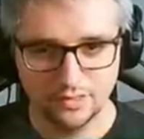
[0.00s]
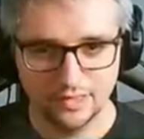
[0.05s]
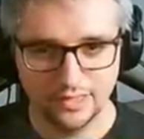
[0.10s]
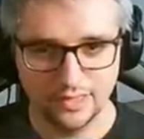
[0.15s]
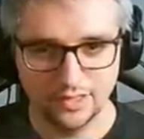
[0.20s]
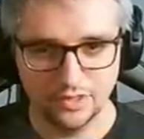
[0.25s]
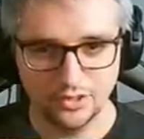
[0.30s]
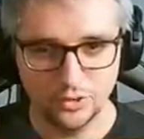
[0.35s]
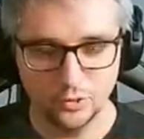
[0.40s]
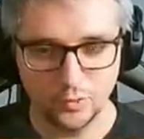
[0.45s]

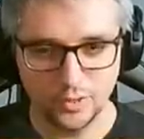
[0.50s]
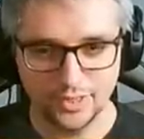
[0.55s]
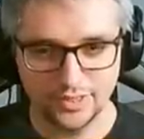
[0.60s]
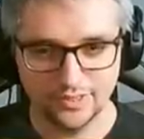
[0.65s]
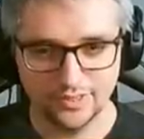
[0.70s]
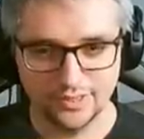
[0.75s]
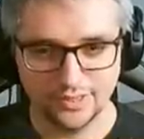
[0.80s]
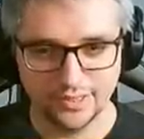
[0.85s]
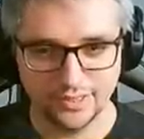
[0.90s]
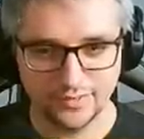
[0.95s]
I know I
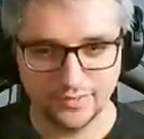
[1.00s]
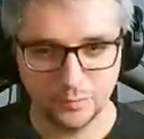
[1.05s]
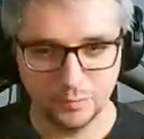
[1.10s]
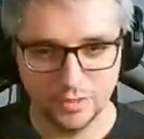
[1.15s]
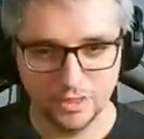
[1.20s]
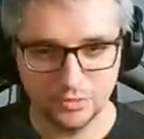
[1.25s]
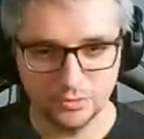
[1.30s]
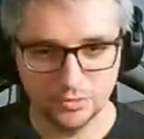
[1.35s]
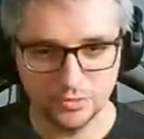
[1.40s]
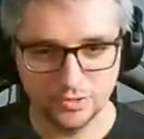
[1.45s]
didn't get a
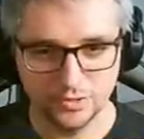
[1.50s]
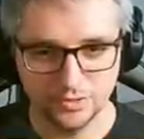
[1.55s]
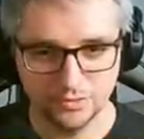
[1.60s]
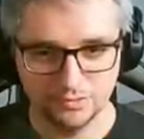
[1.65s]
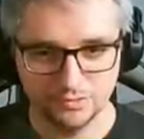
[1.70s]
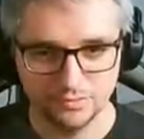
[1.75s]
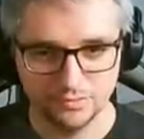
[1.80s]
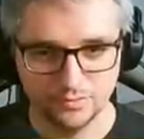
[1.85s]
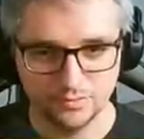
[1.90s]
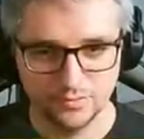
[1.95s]
balloon,
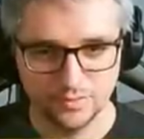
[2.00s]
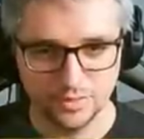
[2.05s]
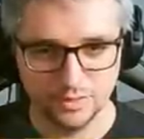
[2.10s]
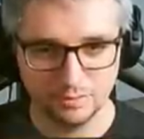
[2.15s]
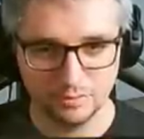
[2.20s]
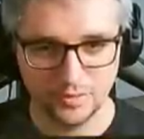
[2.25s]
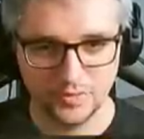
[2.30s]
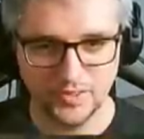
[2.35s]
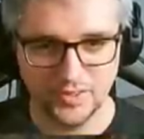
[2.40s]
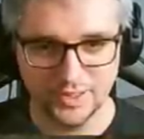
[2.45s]

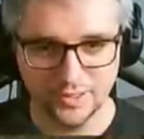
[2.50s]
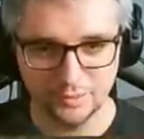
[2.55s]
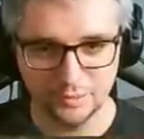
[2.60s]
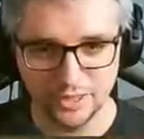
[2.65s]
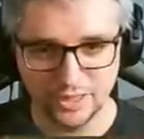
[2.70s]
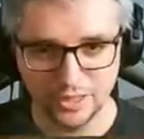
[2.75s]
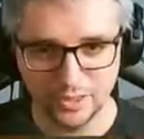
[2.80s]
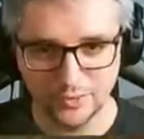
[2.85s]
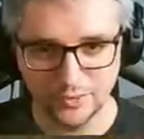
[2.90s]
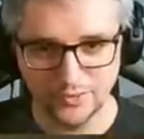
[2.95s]
but hear
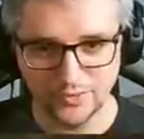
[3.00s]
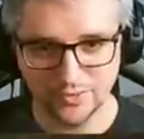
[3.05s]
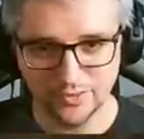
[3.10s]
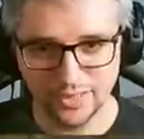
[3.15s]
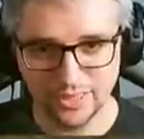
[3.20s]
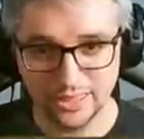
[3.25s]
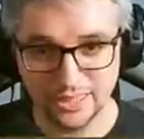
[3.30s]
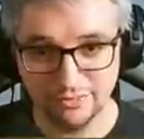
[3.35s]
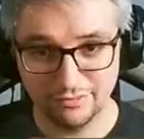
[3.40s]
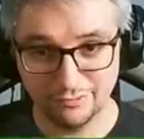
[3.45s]
me out.
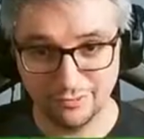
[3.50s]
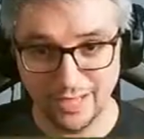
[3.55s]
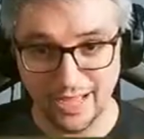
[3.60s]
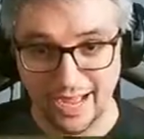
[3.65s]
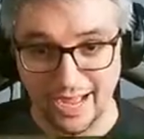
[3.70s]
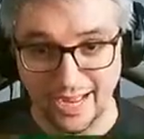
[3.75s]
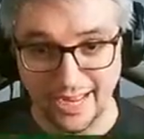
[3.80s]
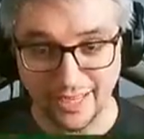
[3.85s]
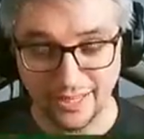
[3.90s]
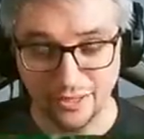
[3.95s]
If
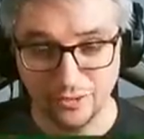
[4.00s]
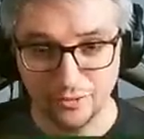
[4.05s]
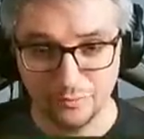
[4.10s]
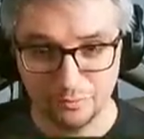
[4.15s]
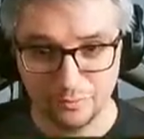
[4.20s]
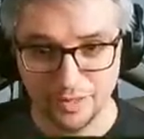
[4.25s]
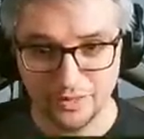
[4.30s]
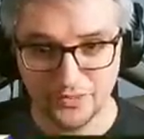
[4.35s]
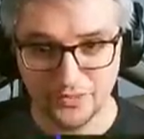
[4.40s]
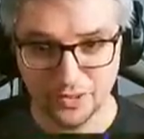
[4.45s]
I
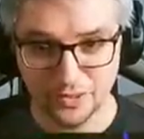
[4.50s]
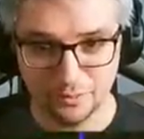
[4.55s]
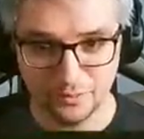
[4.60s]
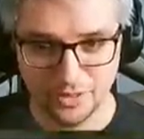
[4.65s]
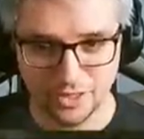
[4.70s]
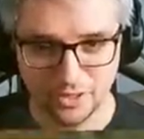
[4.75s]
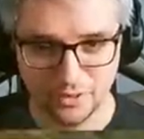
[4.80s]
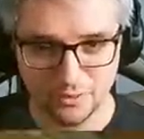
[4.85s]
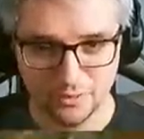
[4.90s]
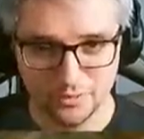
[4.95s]
don't mess
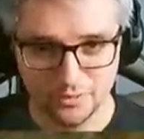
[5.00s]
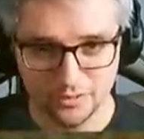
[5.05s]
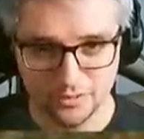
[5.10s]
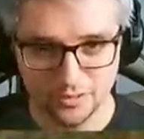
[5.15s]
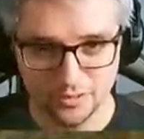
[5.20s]
up now...